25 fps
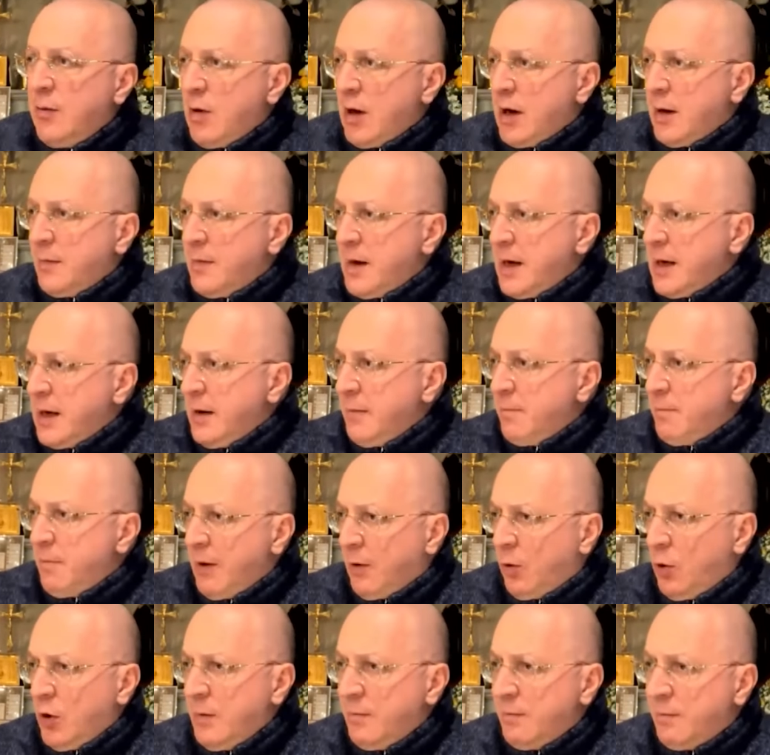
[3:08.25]
And he offers an
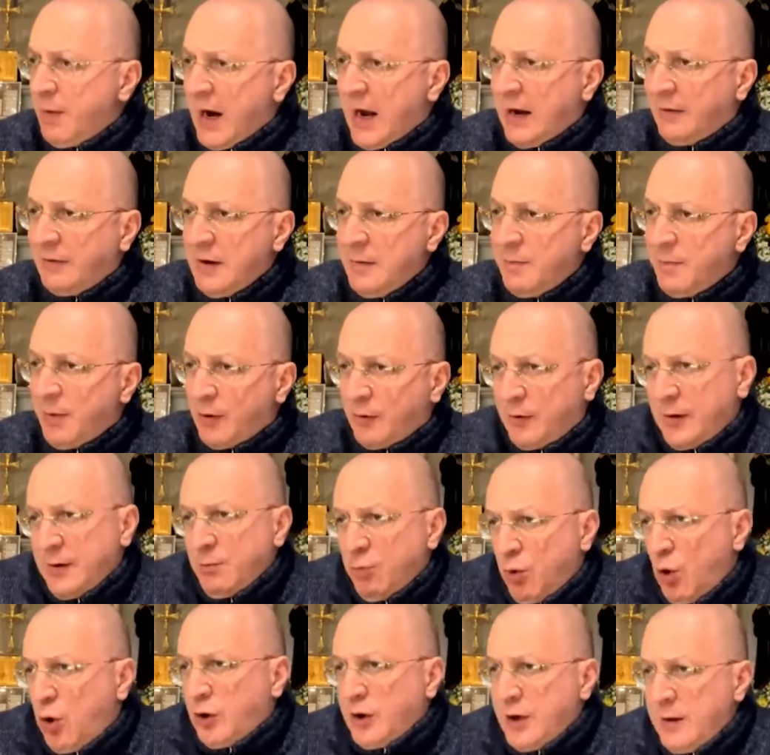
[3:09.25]
irrefutable
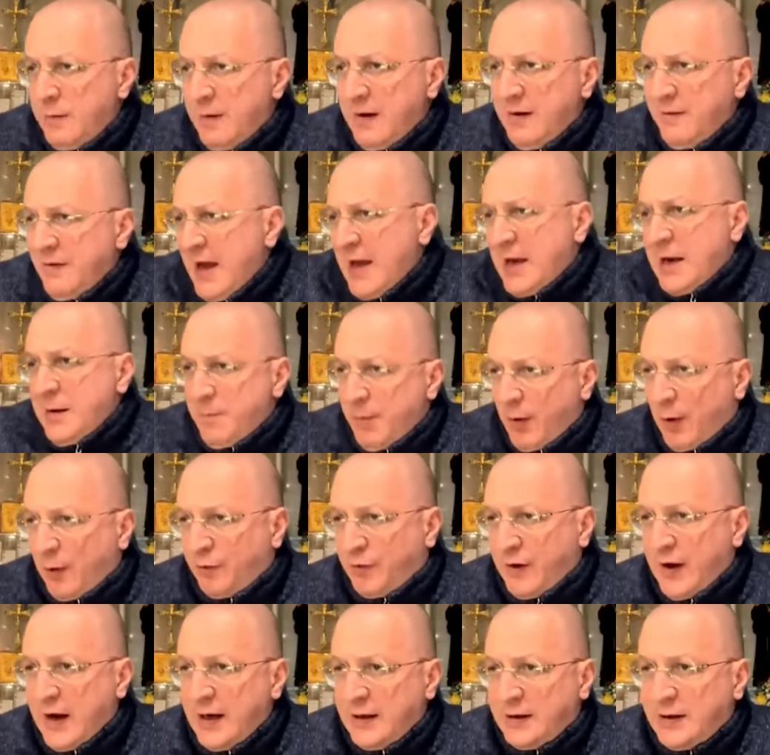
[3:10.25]
basic
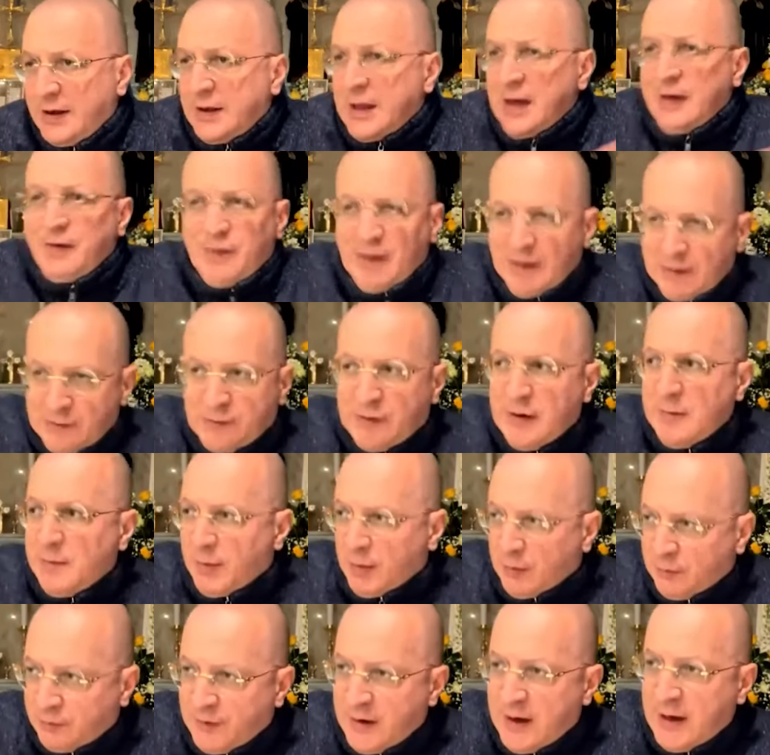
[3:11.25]
rule, which is the following.
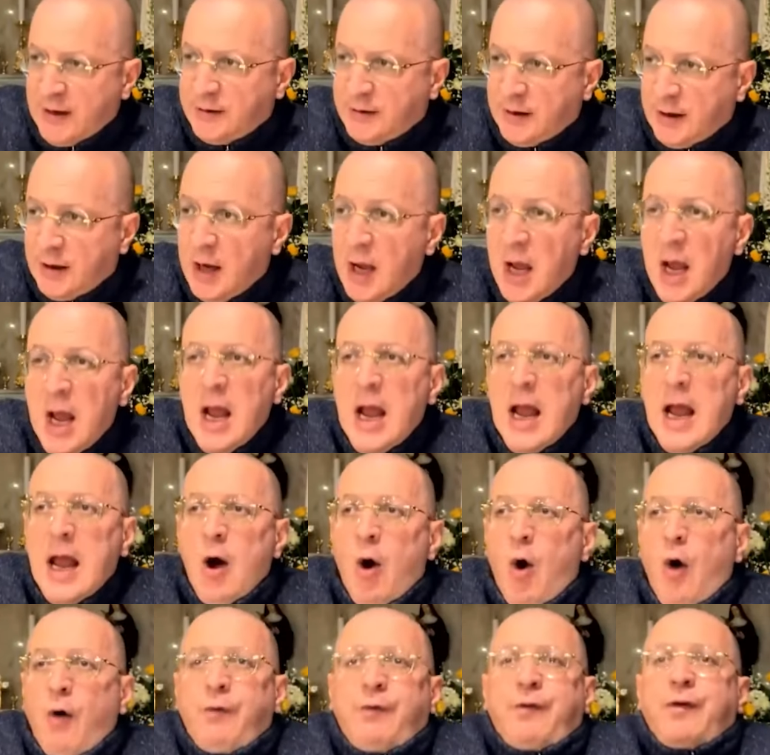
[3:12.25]
If what they
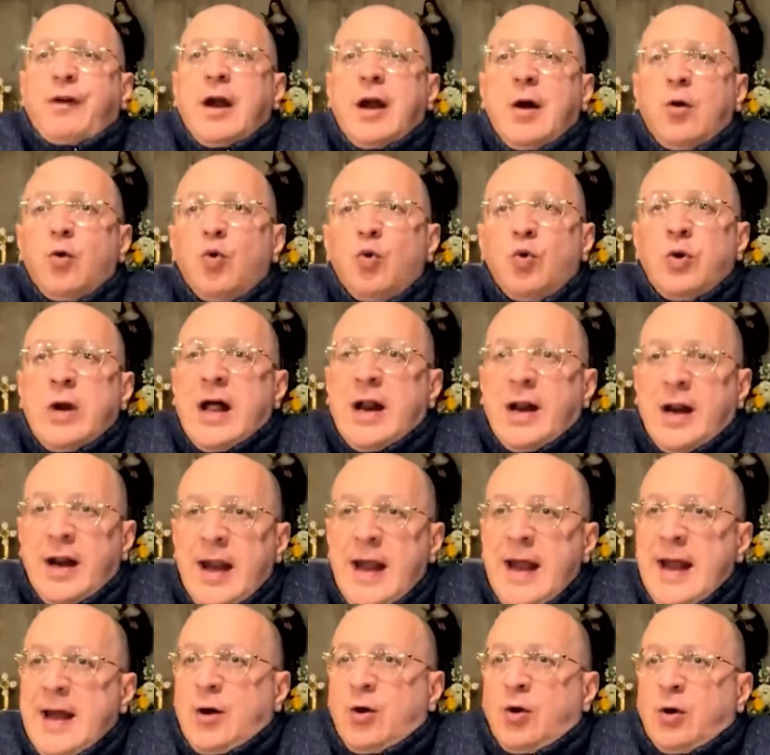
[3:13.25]
preach is
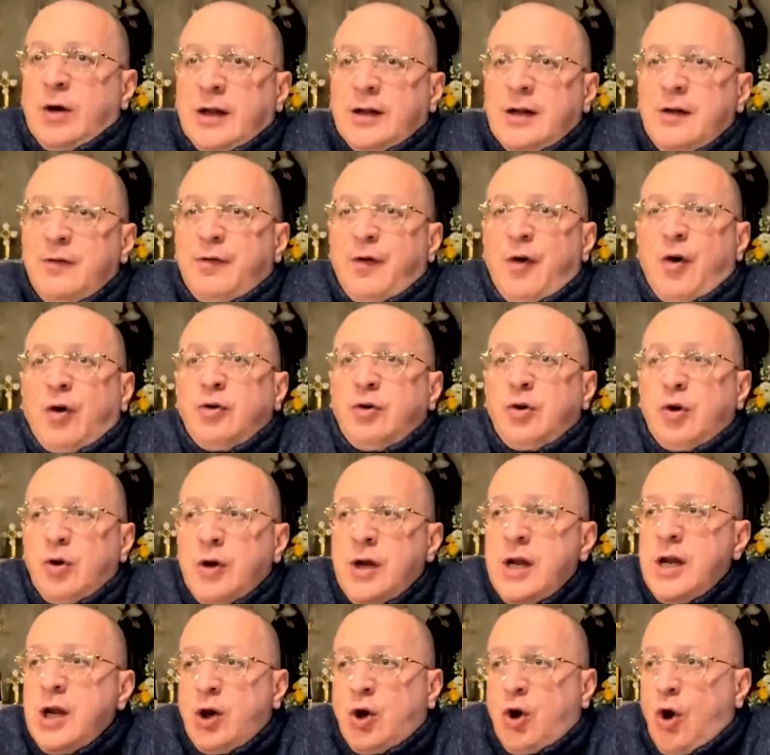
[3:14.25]
realized, then they are true
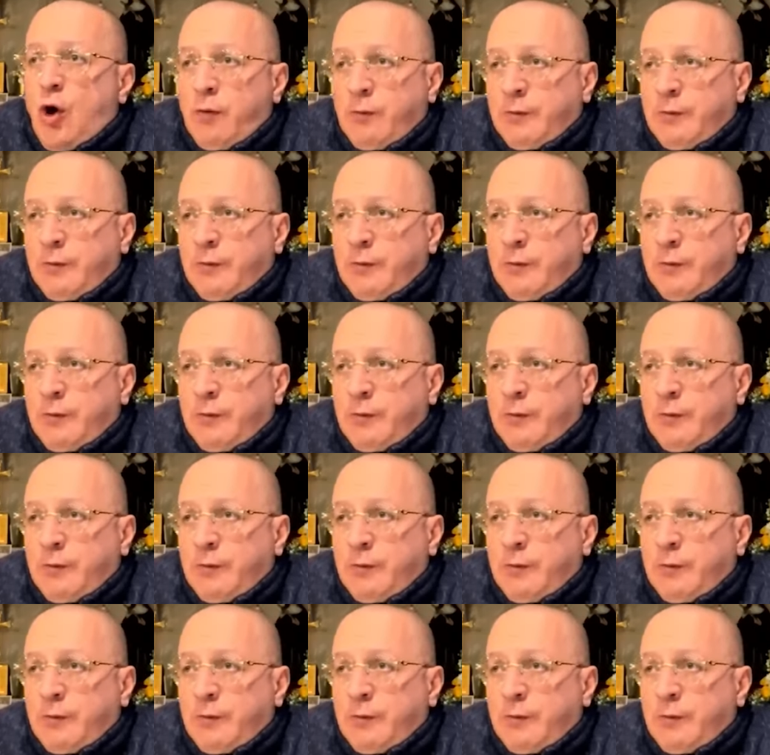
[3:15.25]
prophets.